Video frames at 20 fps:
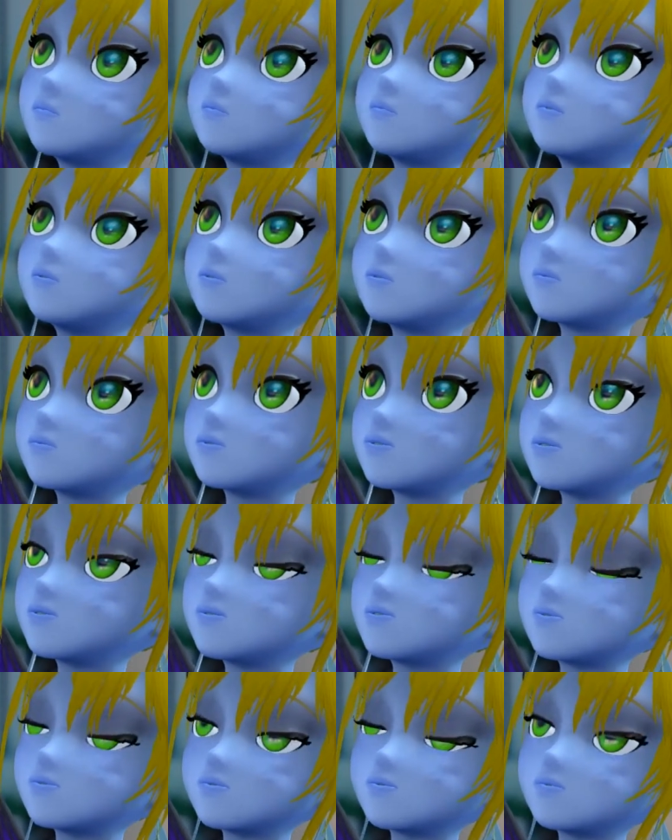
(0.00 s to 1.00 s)

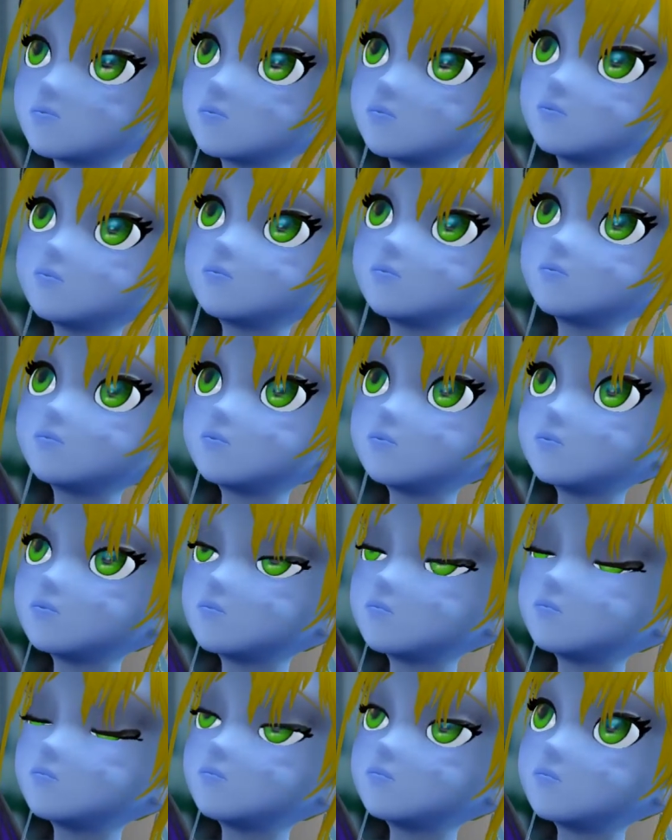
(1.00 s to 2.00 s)

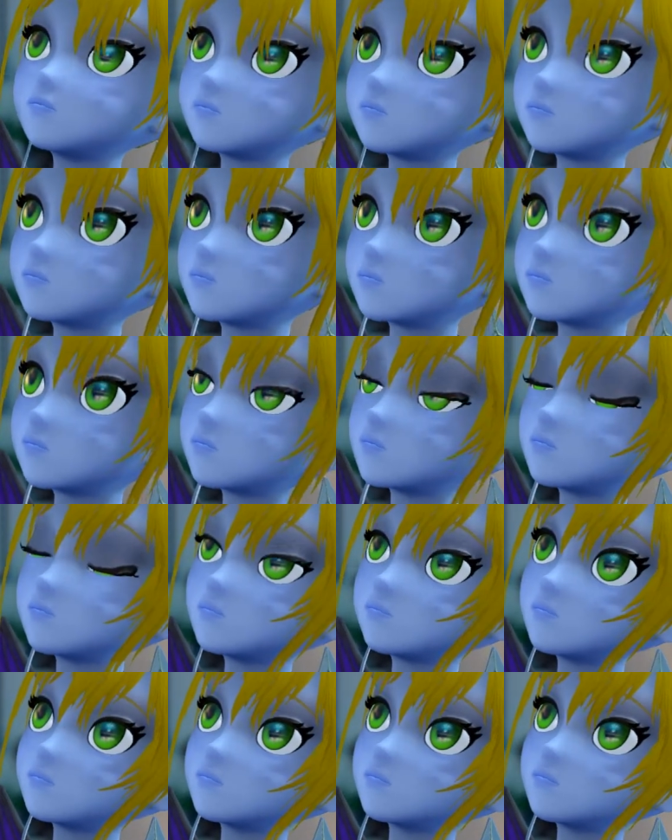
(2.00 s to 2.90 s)
Nothing is said.